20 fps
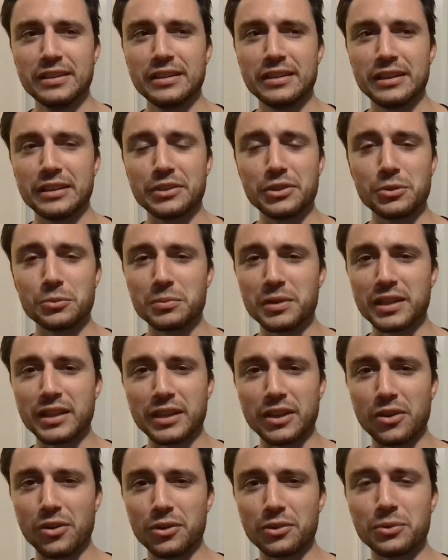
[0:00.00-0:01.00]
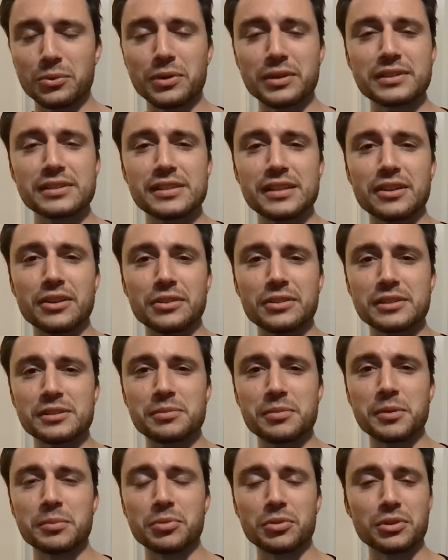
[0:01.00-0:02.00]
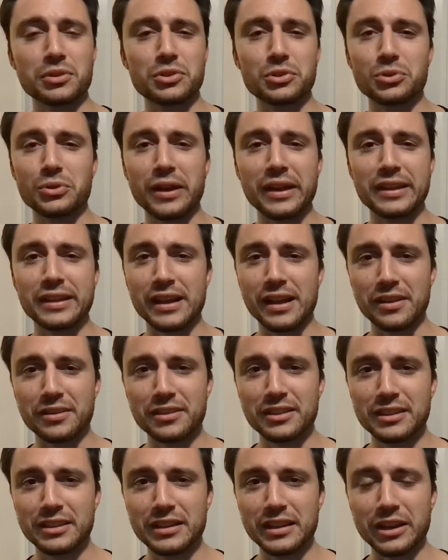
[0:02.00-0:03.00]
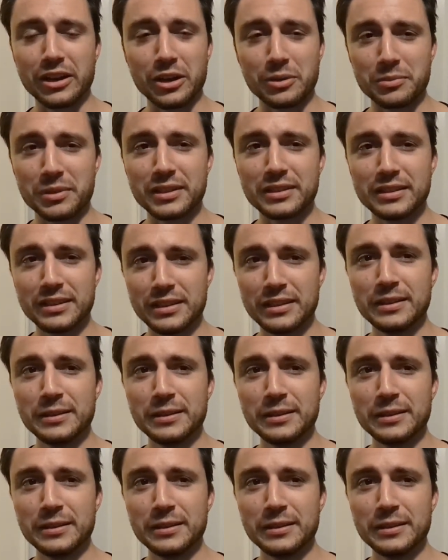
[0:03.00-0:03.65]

And I don't mean like all the ones that all these people are creating out of thin air. I mean,